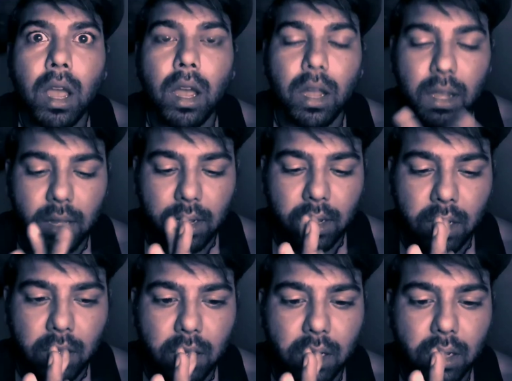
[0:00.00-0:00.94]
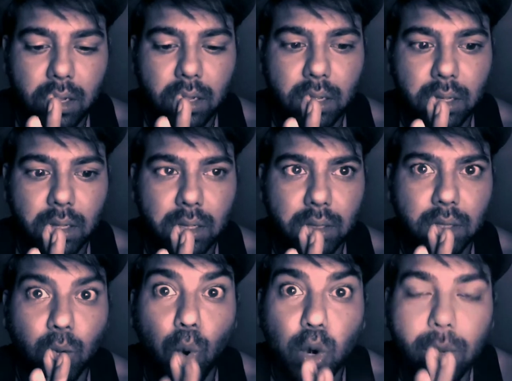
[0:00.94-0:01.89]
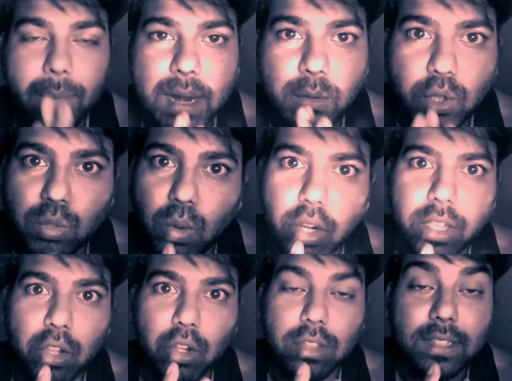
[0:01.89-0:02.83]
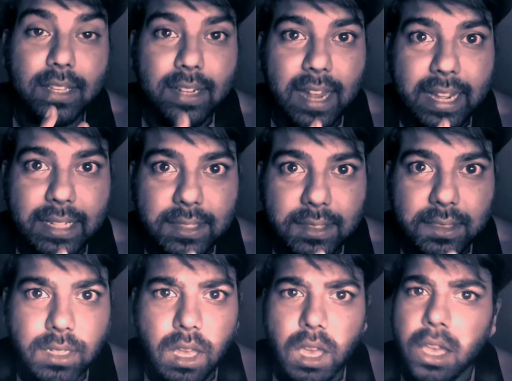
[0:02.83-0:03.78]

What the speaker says: The old man was walking on thin ice.